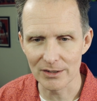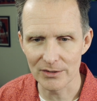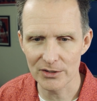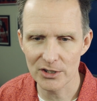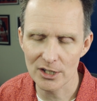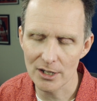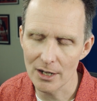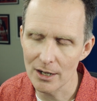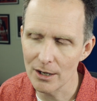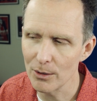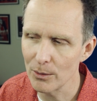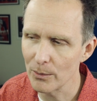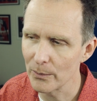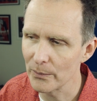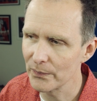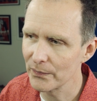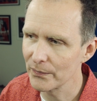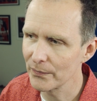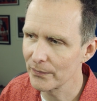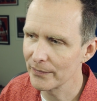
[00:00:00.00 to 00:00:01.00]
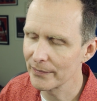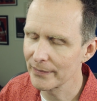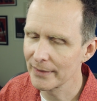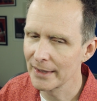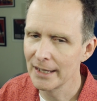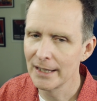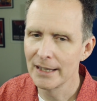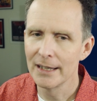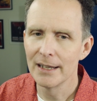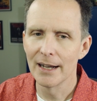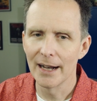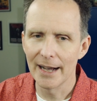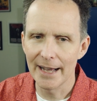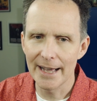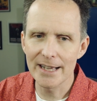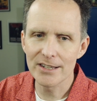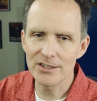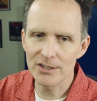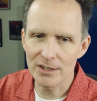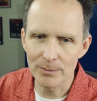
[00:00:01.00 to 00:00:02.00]
So I
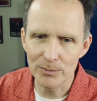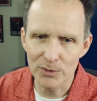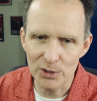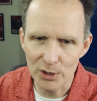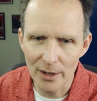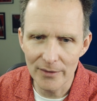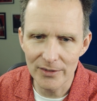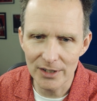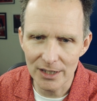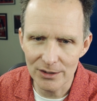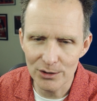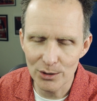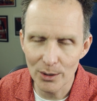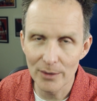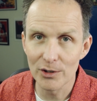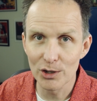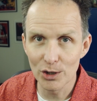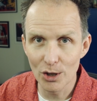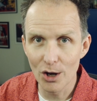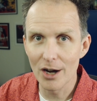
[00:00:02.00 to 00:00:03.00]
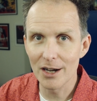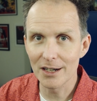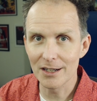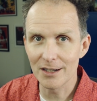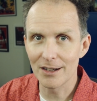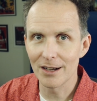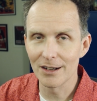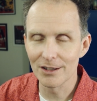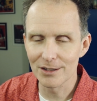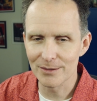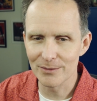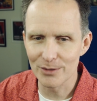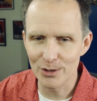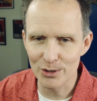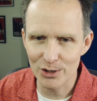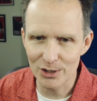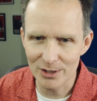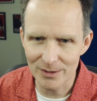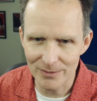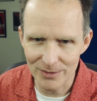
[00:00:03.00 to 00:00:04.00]
asked him, do you have a log color
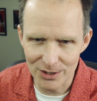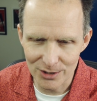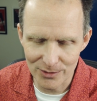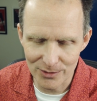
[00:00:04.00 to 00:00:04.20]
version of this